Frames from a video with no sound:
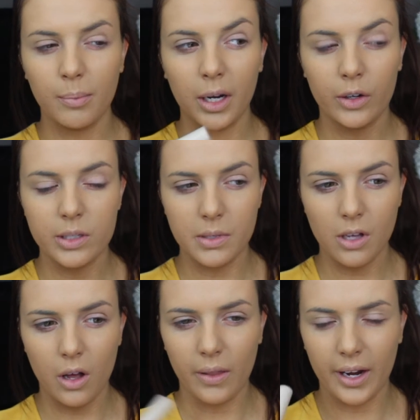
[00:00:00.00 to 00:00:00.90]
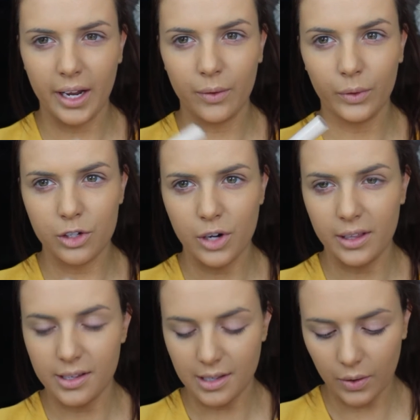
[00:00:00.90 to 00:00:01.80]
my Christmas haul that I hadn't really
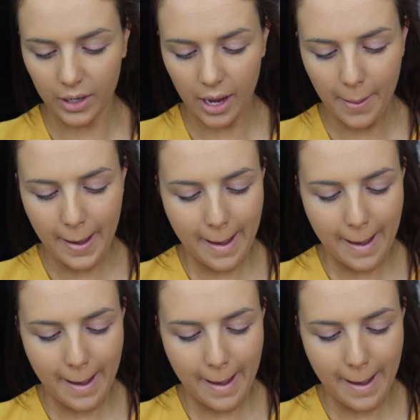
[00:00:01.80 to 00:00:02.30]
tried this out yet,